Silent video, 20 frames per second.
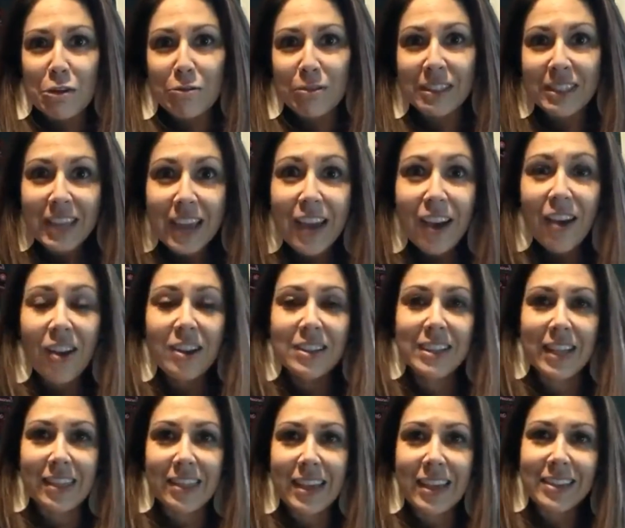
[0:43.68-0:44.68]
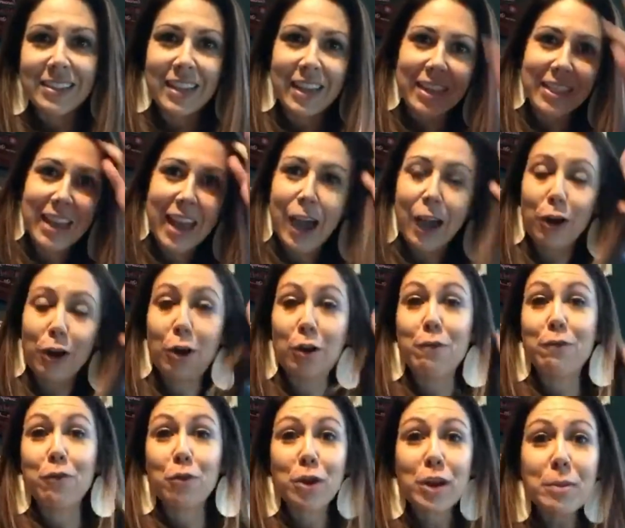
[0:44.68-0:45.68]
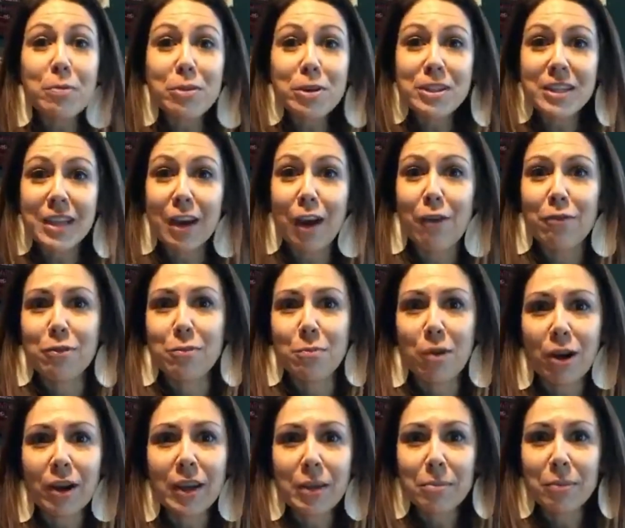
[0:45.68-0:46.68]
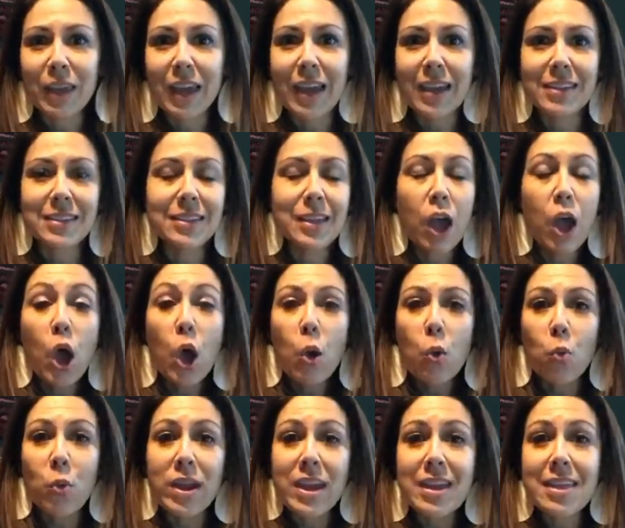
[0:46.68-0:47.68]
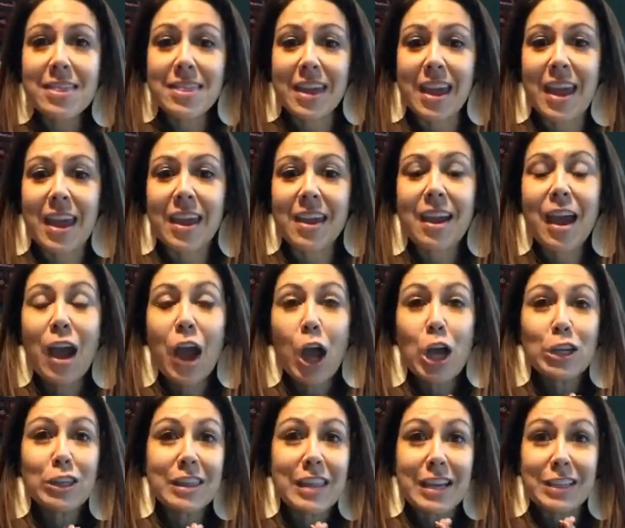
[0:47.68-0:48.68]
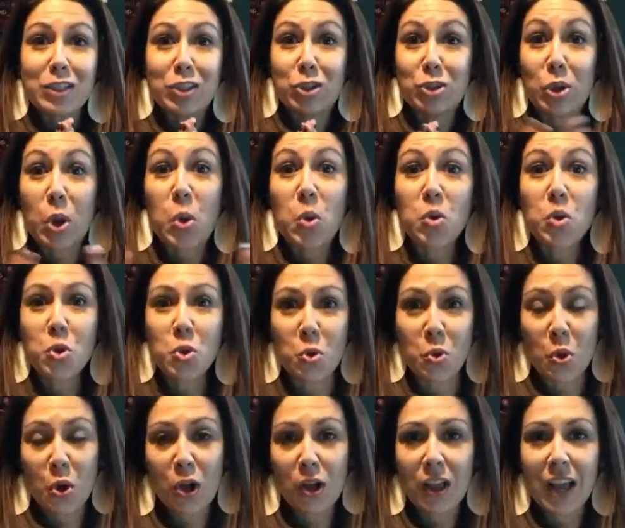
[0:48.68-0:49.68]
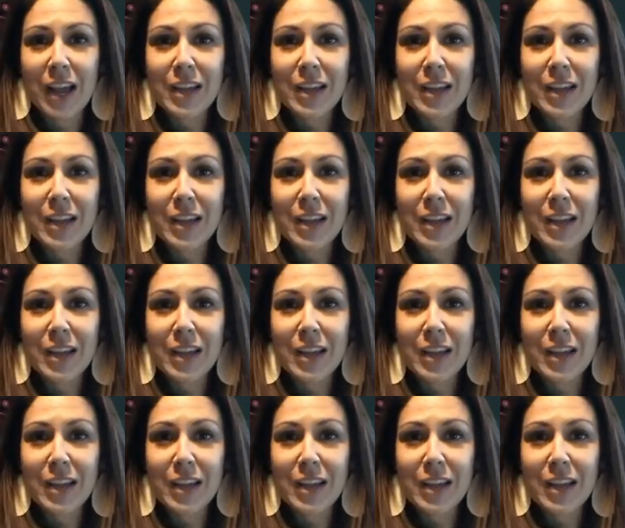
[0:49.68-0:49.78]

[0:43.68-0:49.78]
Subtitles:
sales and things like that, or 40% off with Marketplace, we think, that's so cool.